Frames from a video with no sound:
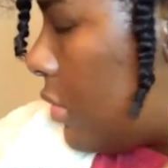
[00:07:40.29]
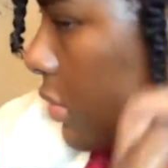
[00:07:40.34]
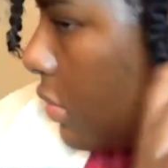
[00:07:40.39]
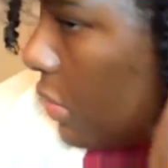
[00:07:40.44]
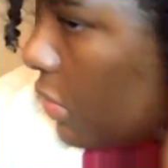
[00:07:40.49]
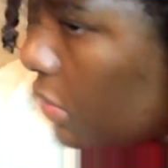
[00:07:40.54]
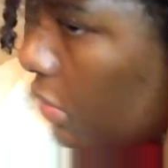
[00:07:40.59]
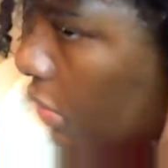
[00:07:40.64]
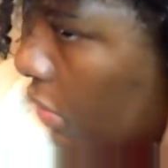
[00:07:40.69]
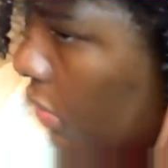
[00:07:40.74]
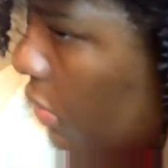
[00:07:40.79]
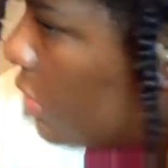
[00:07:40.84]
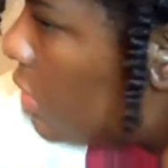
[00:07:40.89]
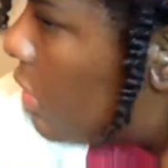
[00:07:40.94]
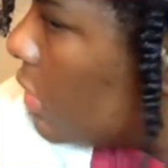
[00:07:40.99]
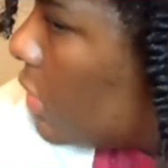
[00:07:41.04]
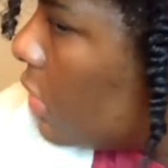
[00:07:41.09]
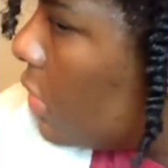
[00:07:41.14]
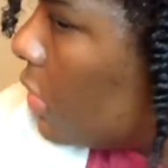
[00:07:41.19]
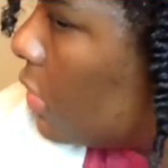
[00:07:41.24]
way
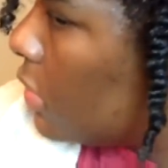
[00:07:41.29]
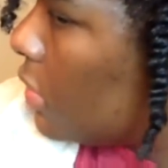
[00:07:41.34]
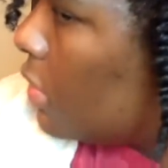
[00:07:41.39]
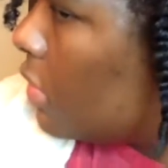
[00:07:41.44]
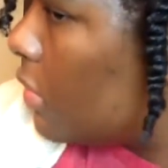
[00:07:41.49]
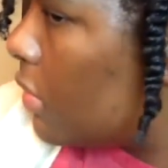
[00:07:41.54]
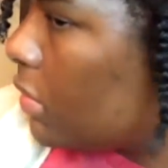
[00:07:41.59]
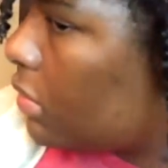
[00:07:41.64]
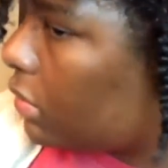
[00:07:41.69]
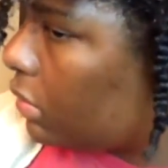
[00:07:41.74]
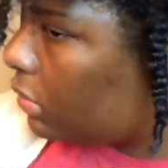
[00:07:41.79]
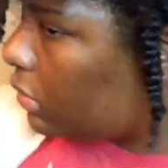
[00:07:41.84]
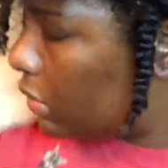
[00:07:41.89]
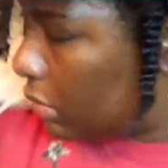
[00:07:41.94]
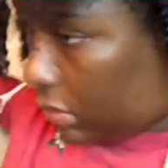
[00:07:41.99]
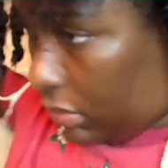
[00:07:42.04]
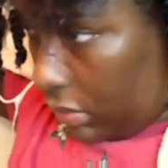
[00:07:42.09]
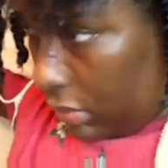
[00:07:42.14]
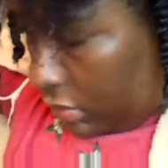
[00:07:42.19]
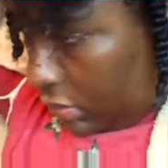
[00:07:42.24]
and move along
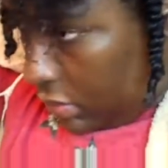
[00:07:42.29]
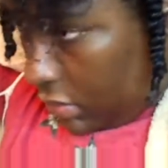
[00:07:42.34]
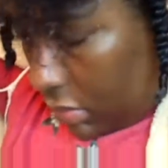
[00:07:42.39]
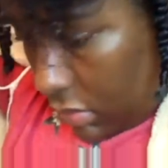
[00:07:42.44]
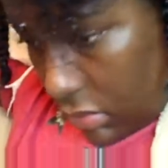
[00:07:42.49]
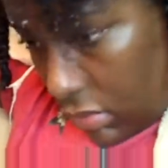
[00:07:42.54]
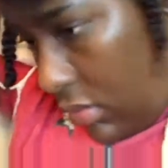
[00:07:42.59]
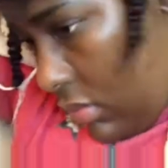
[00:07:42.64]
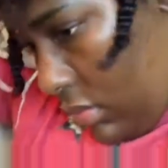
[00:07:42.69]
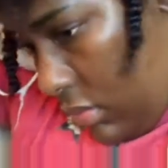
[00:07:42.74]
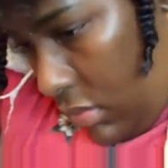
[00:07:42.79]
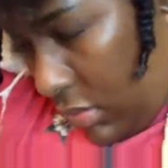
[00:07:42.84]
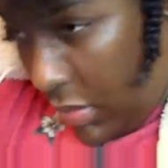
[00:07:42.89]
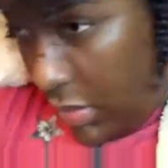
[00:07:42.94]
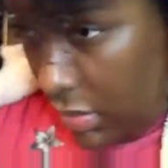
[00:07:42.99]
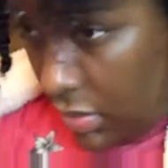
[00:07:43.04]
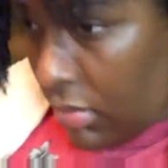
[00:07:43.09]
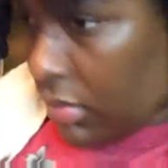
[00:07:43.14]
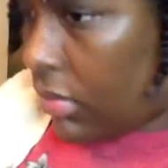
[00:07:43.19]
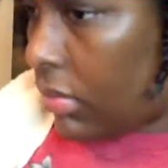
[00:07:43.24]
to adding the
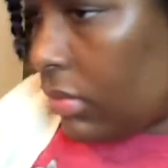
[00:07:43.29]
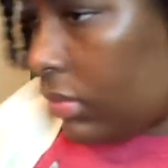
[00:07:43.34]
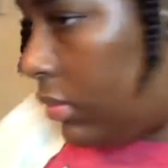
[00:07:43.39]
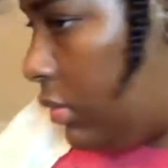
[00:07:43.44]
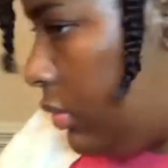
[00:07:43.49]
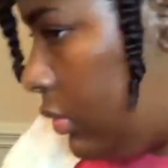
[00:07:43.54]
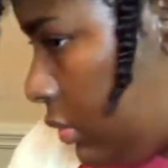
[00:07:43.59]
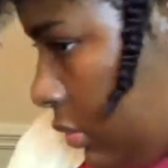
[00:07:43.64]
final two products